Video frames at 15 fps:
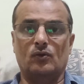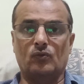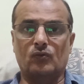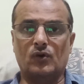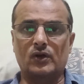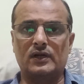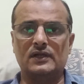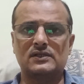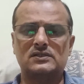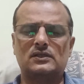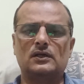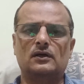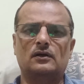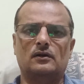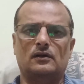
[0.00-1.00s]
What is
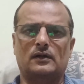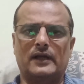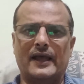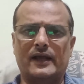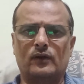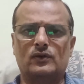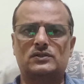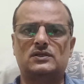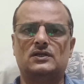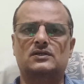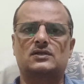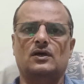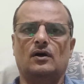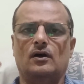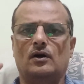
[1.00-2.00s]
the
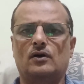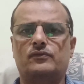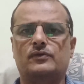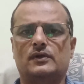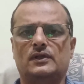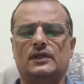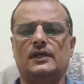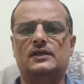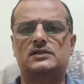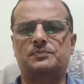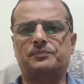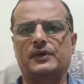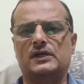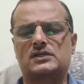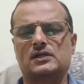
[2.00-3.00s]
diagnosis of
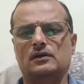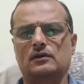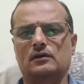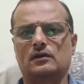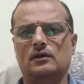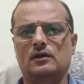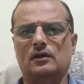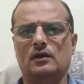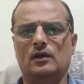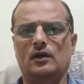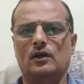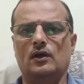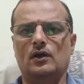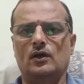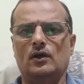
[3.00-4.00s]
this patient?
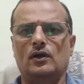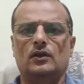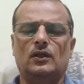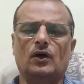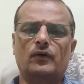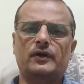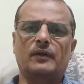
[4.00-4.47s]
Now